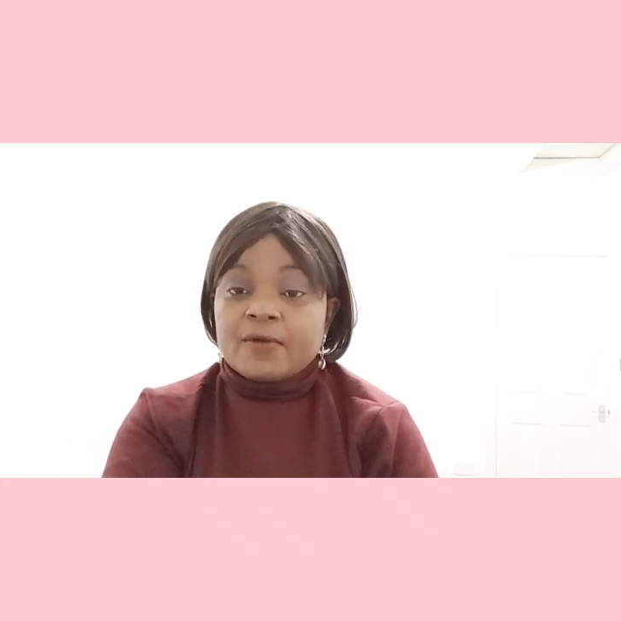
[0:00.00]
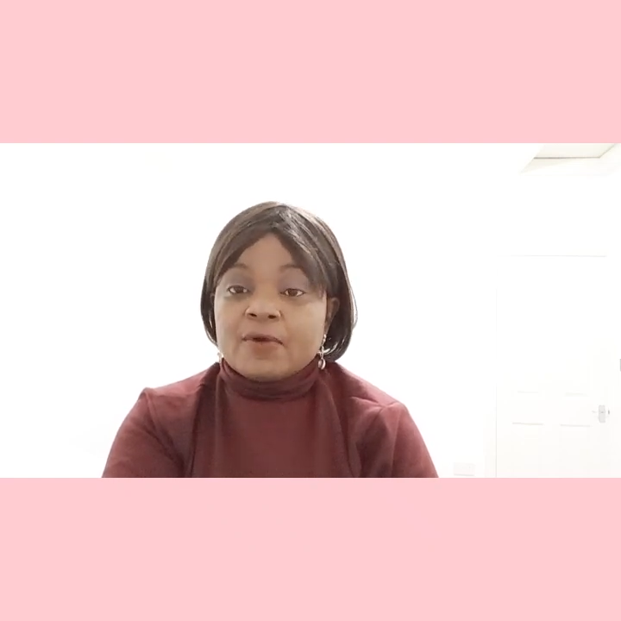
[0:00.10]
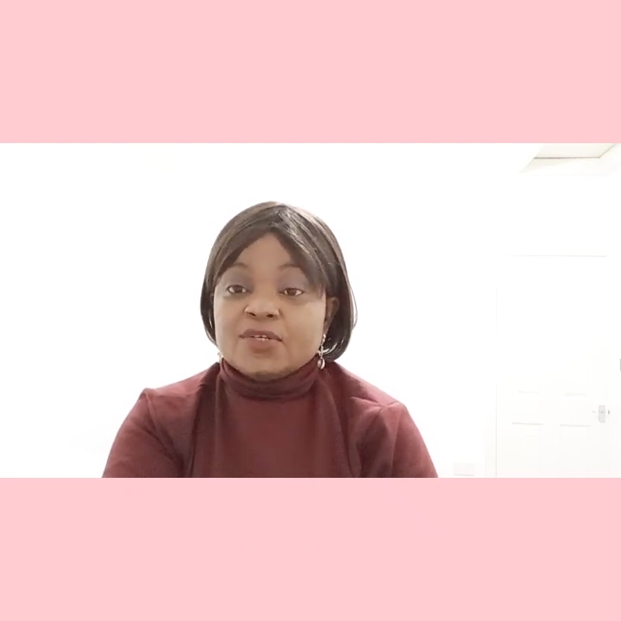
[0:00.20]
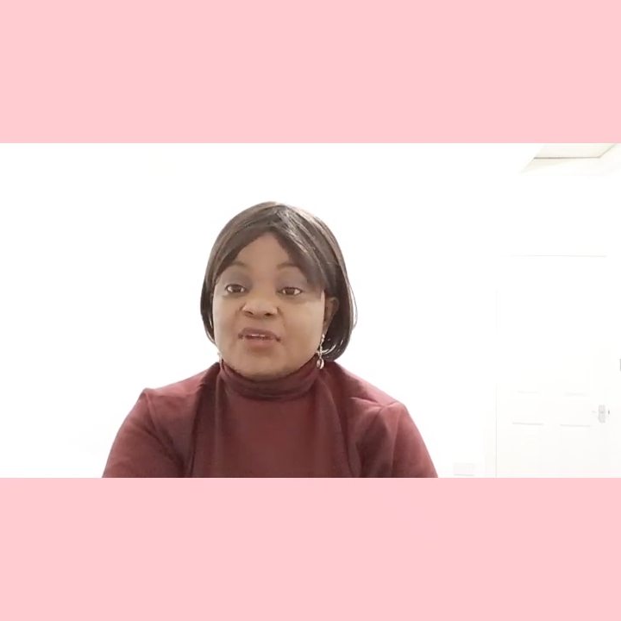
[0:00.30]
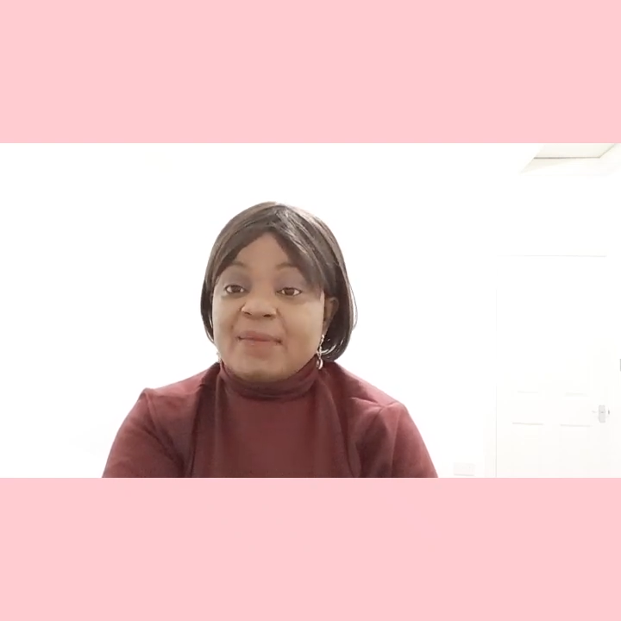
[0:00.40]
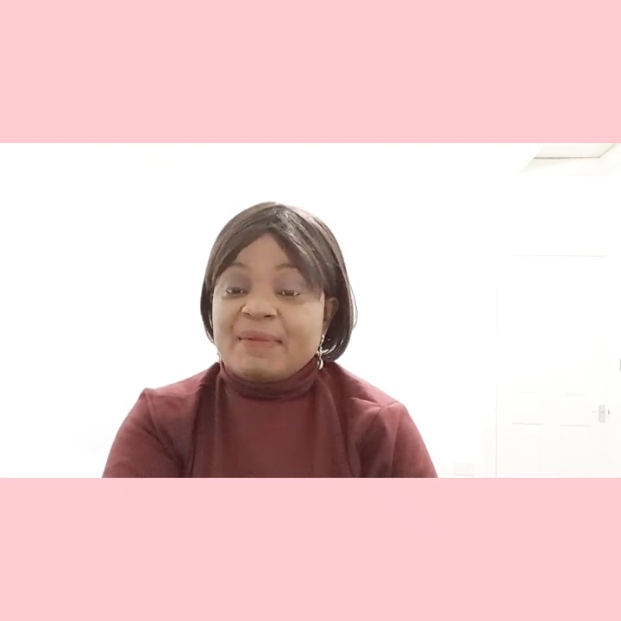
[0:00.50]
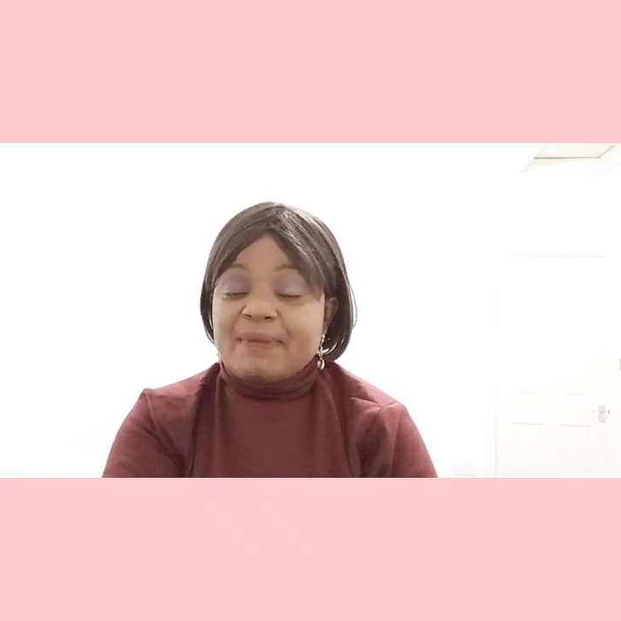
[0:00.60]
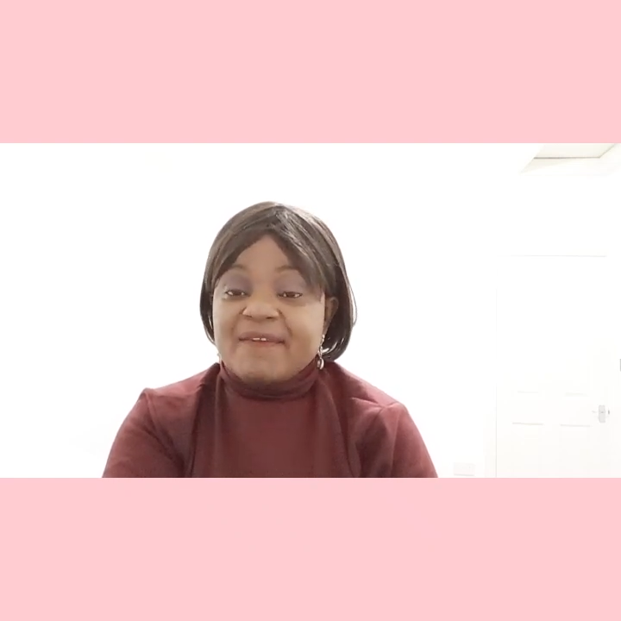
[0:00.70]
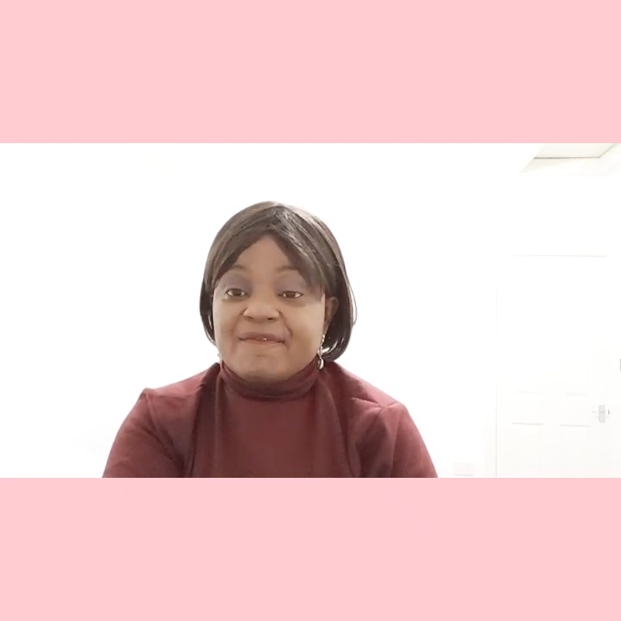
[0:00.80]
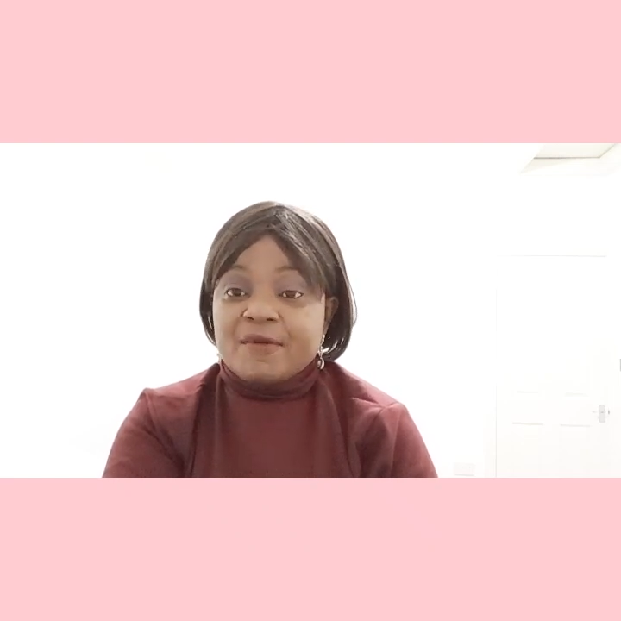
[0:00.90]
What do I mean
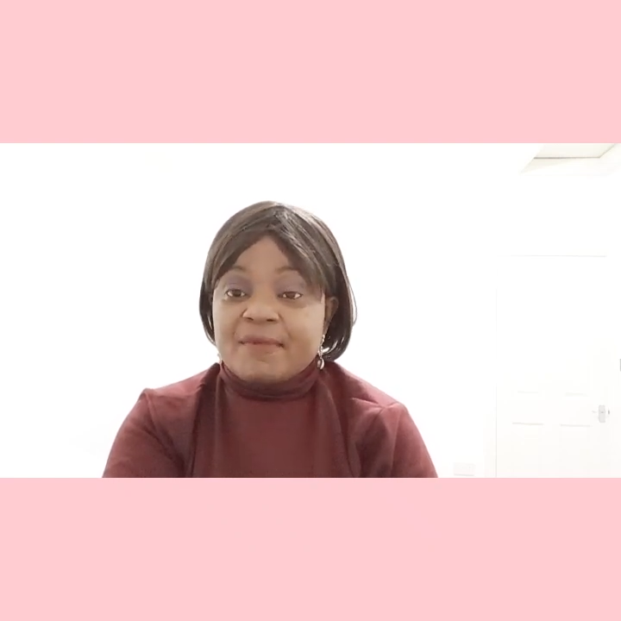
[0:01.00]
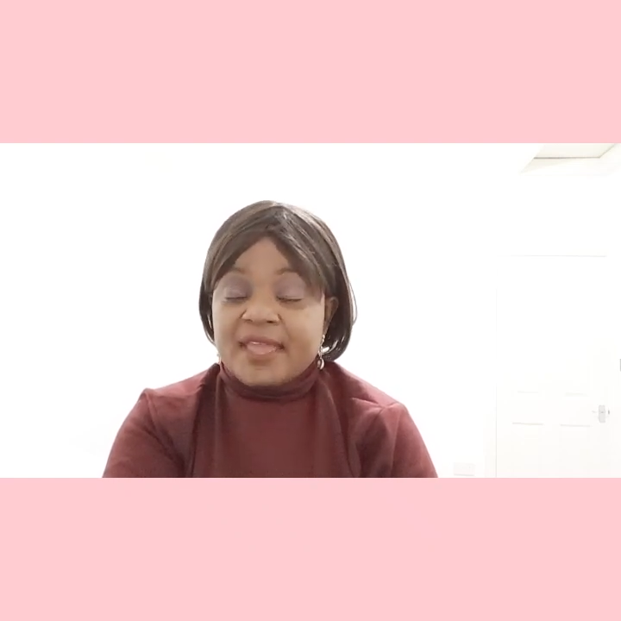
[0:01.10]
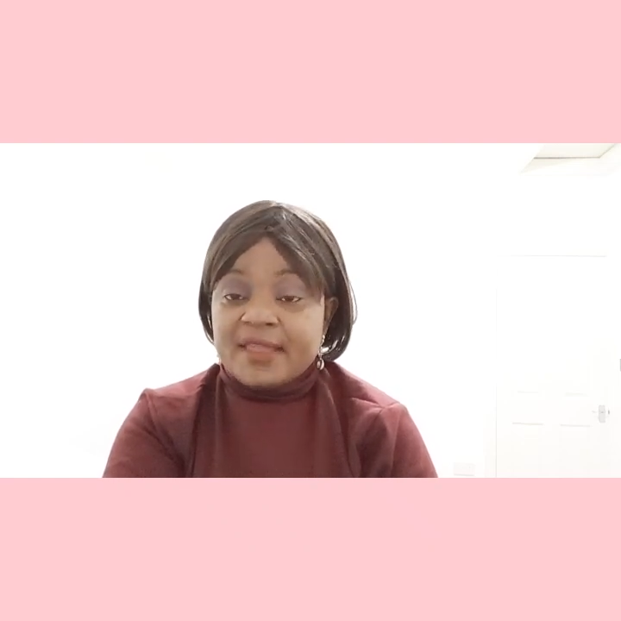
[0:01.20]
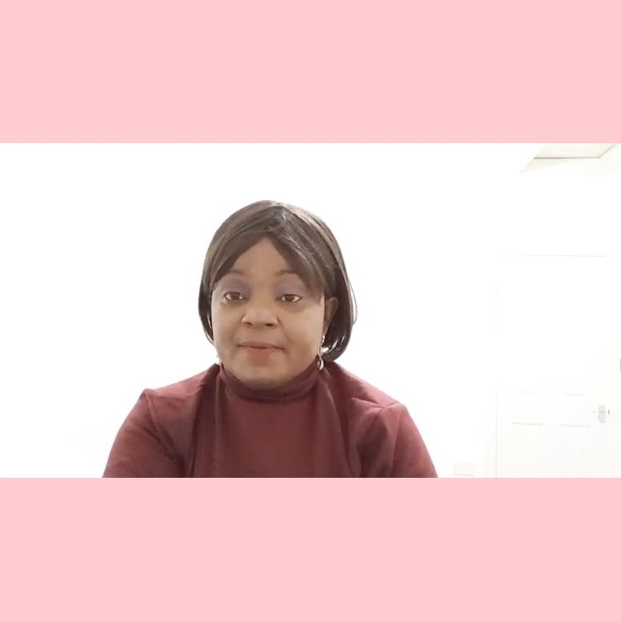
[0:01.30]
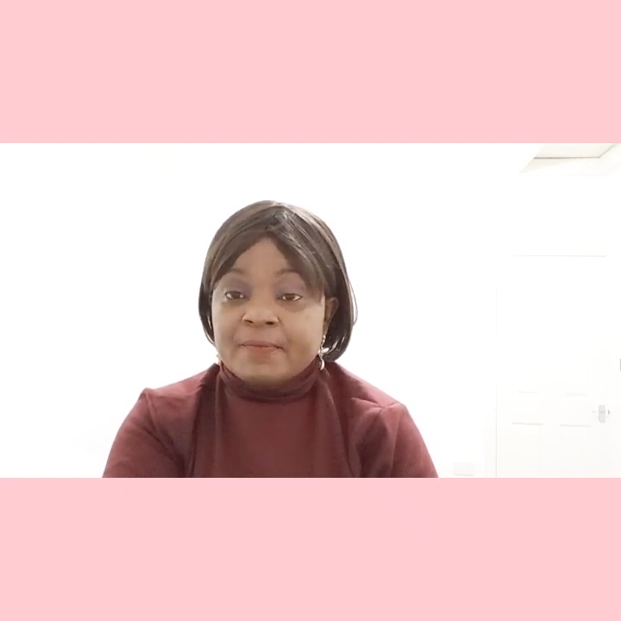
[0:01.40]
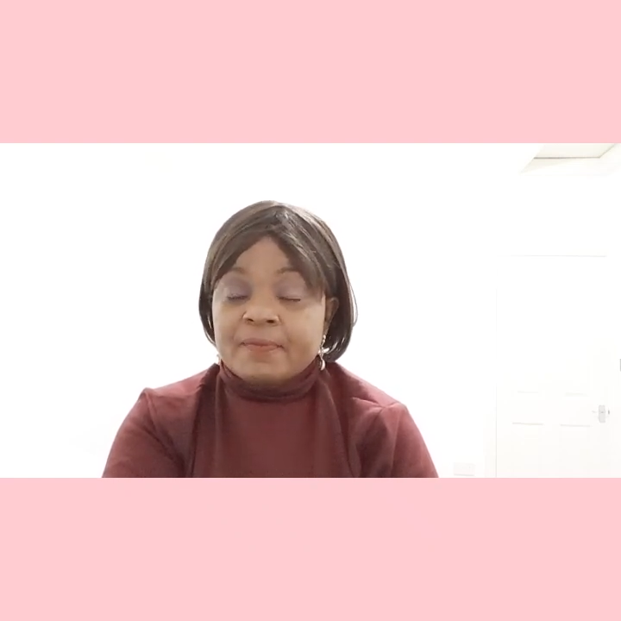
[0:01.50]
by Form A?